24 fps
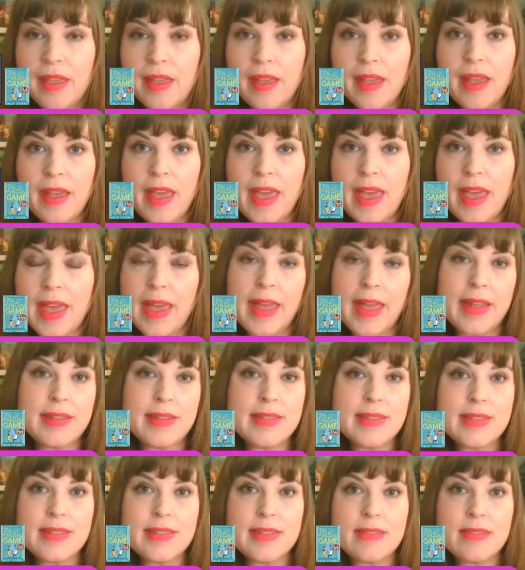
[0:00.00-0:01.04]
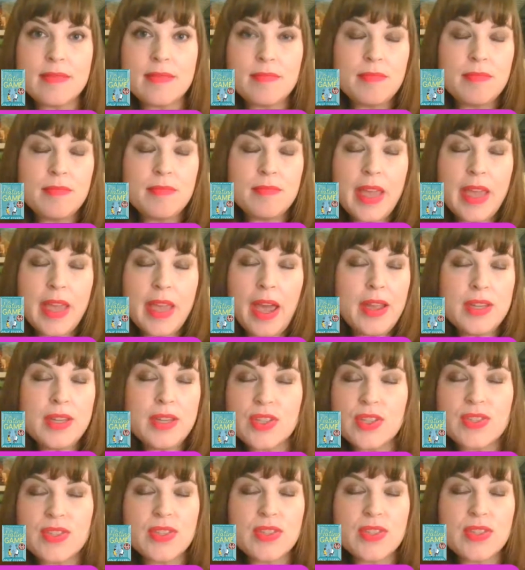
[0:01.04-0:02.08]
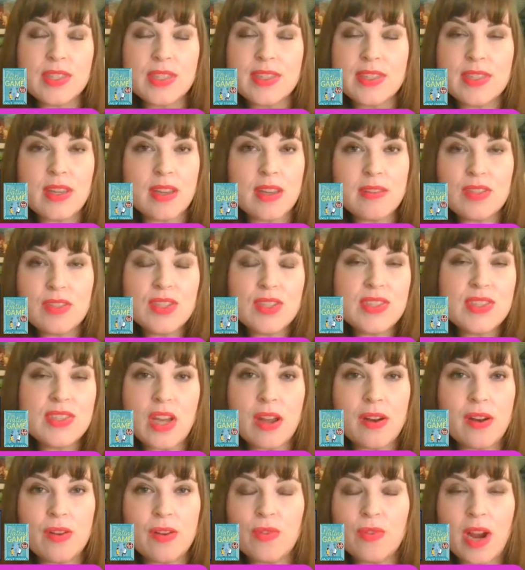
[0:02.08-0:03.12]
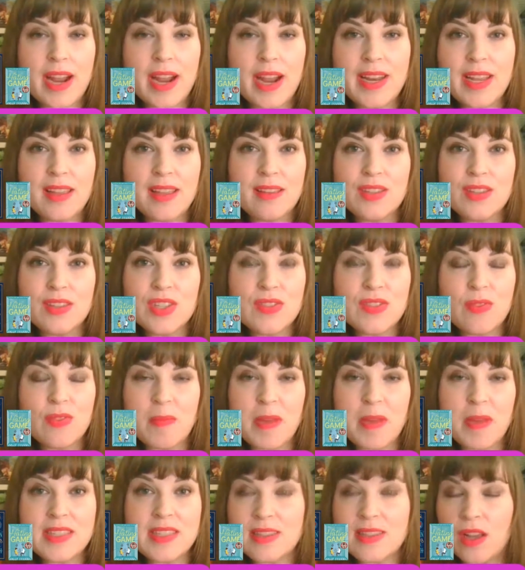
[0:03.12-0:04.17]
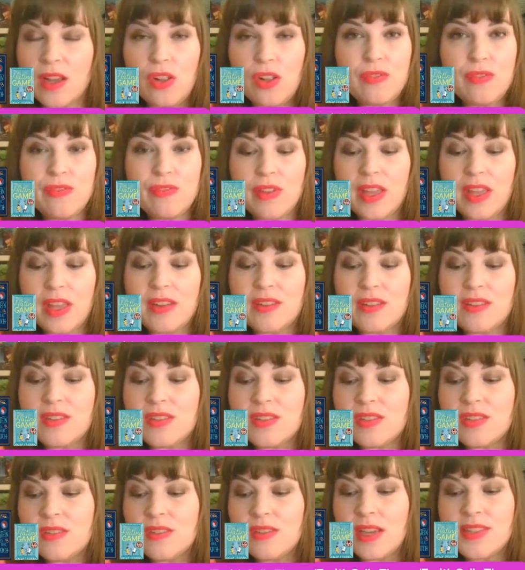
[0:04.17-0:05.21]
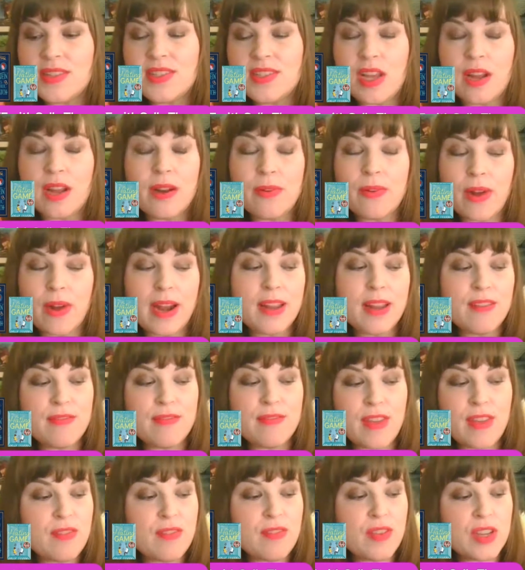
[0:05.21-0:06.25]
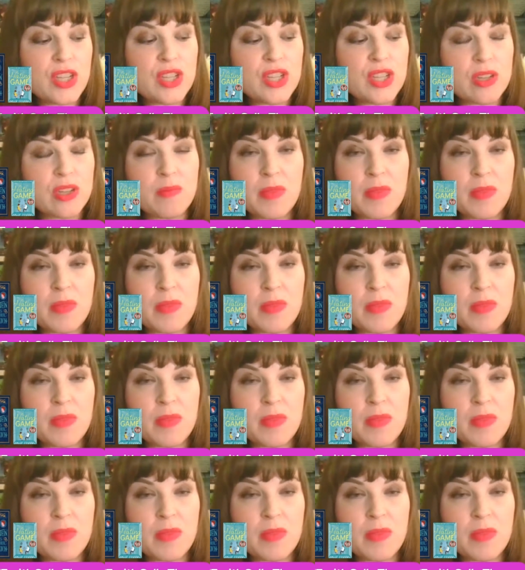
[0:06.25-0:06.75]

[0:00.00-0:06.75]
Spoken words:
and yeah, I just started writing just for myself, and I started writing fan fiction